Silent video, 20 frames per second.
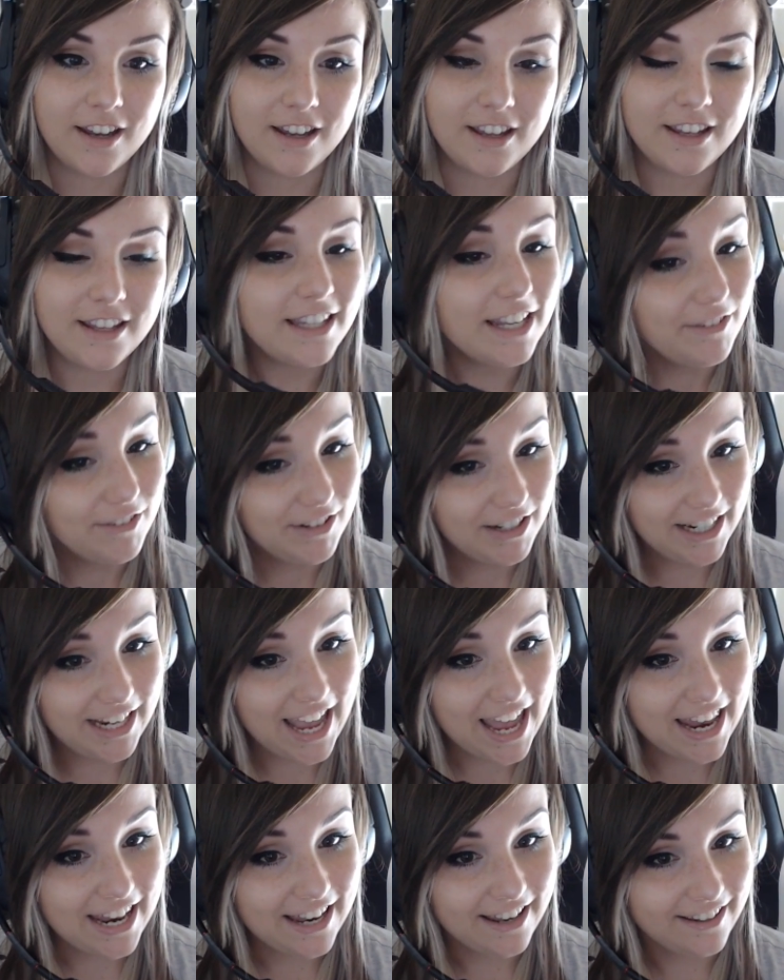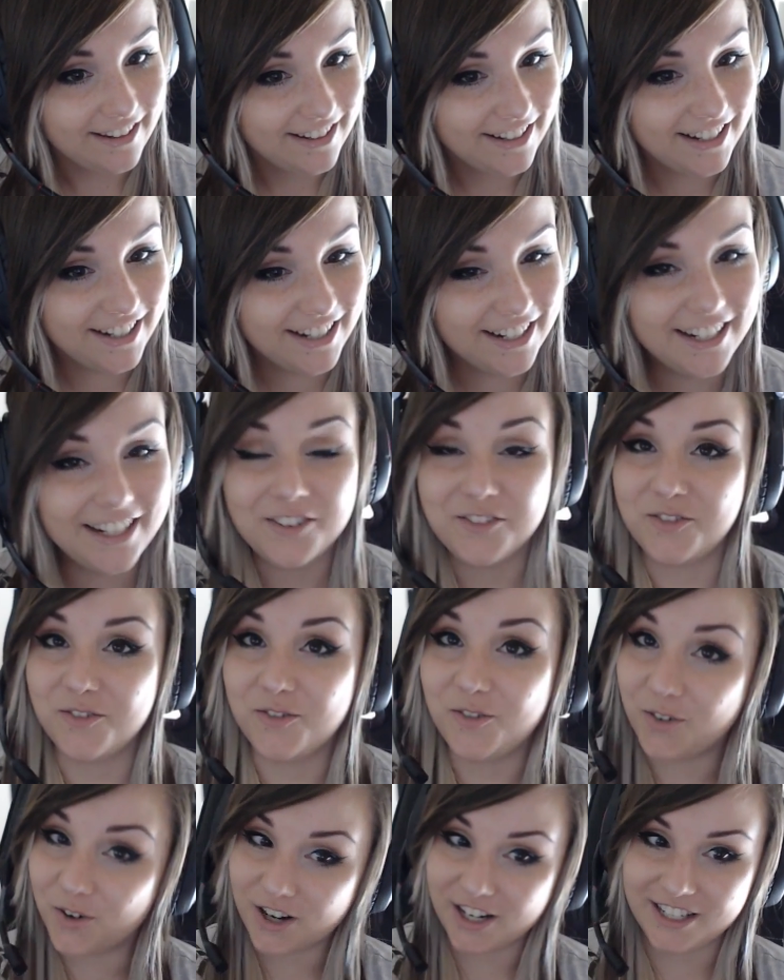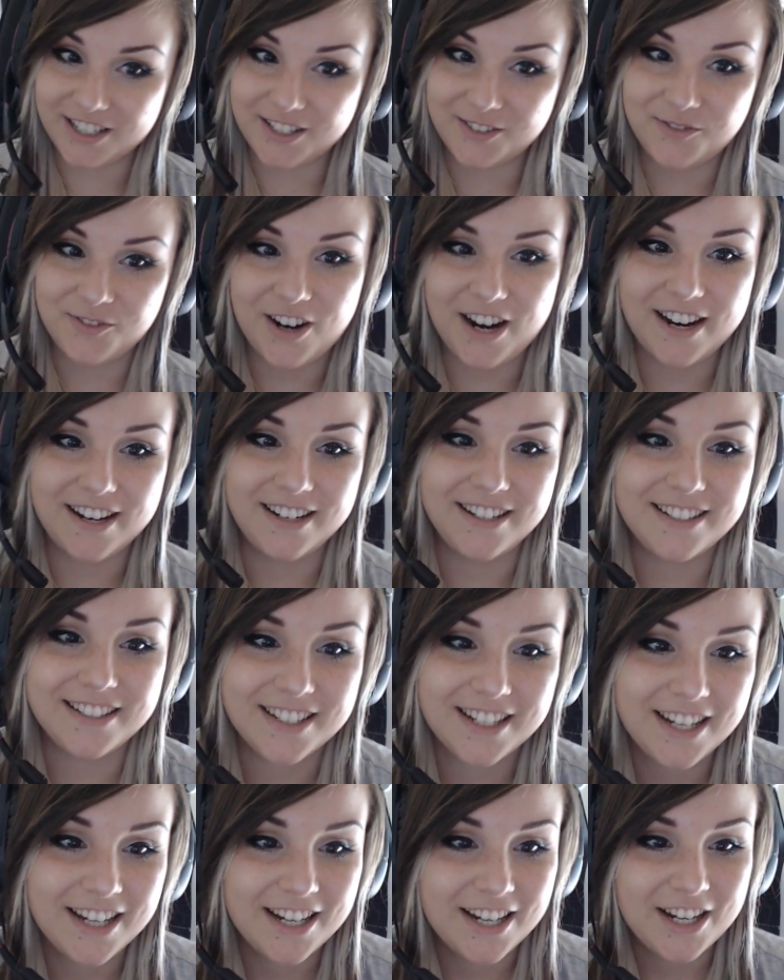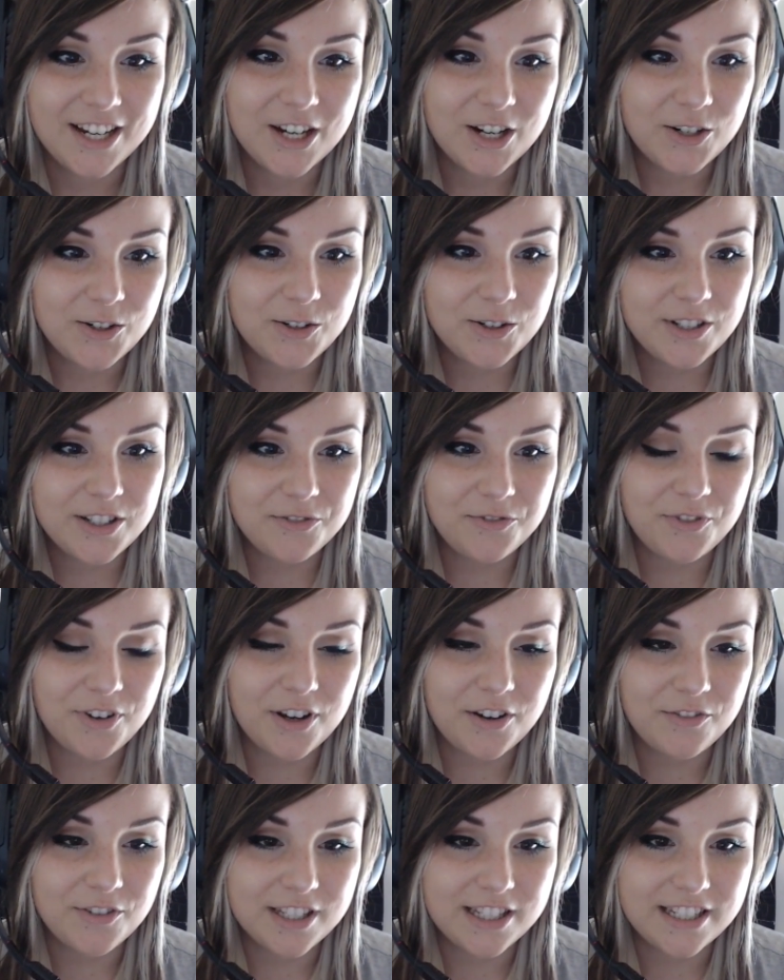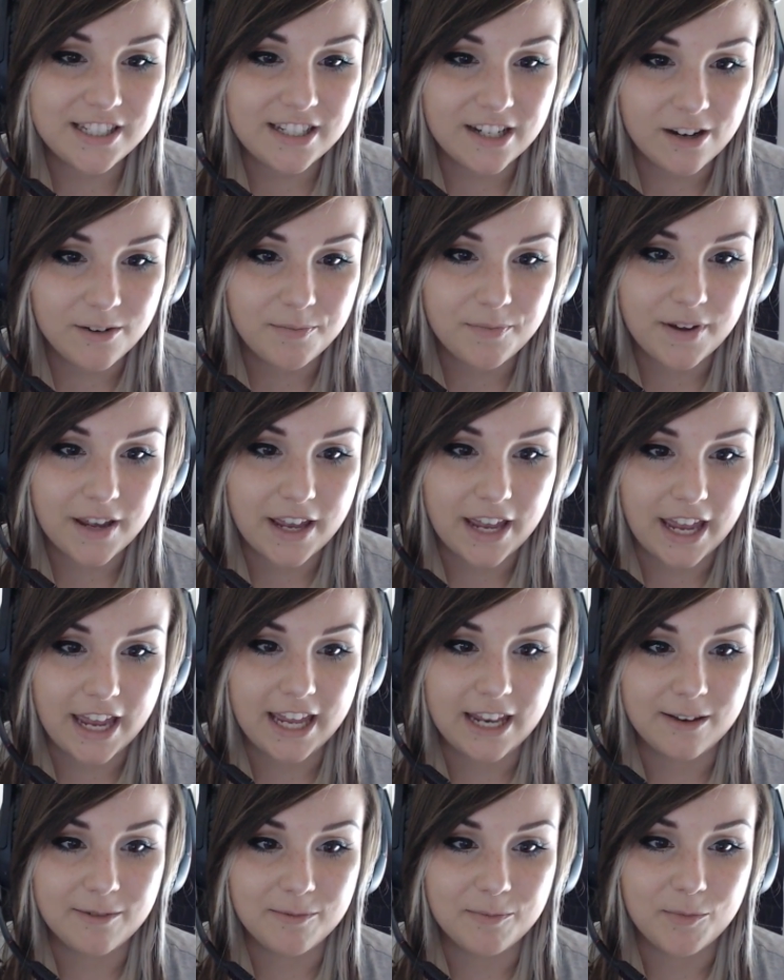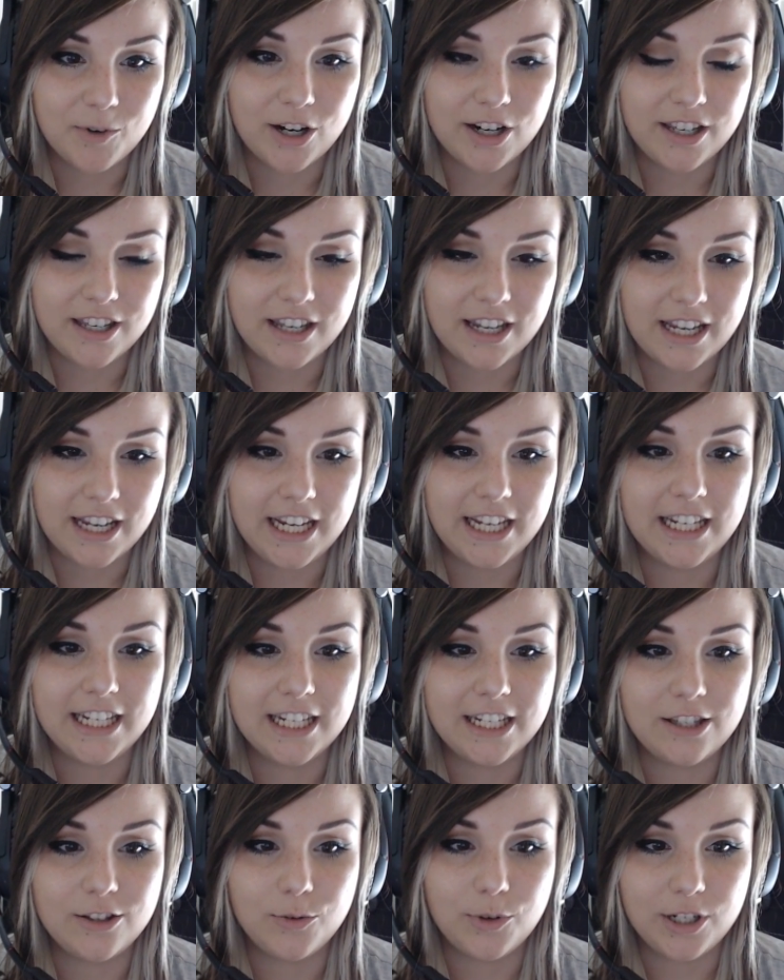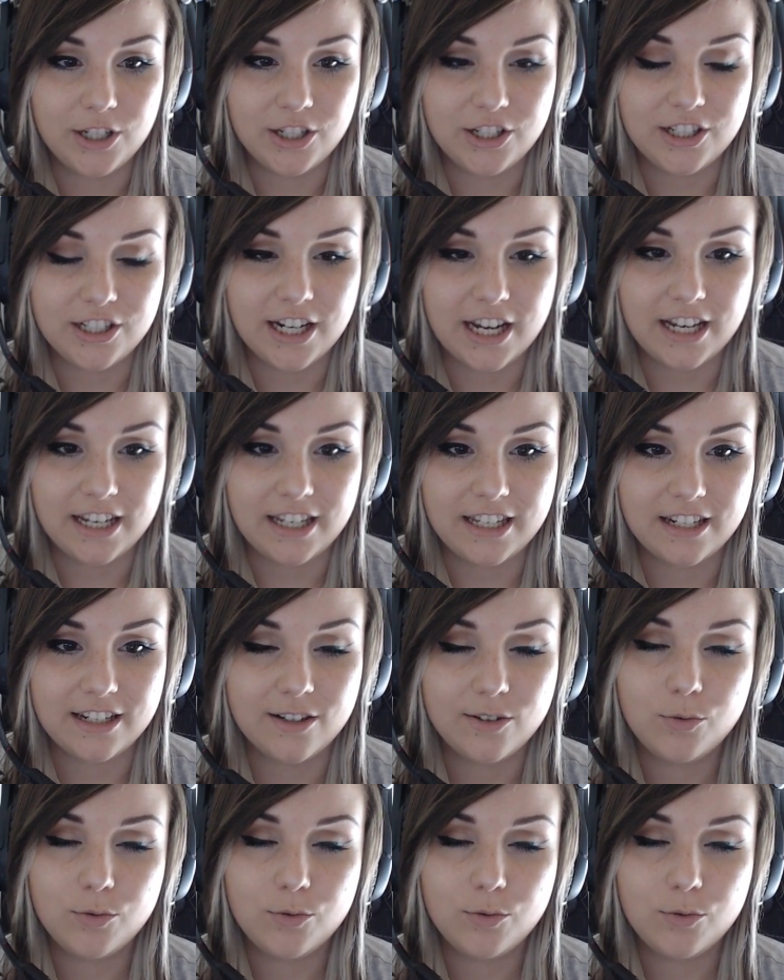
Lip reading: David again. What a surprise. Who is your favorite sub and mod in the Twitch chat?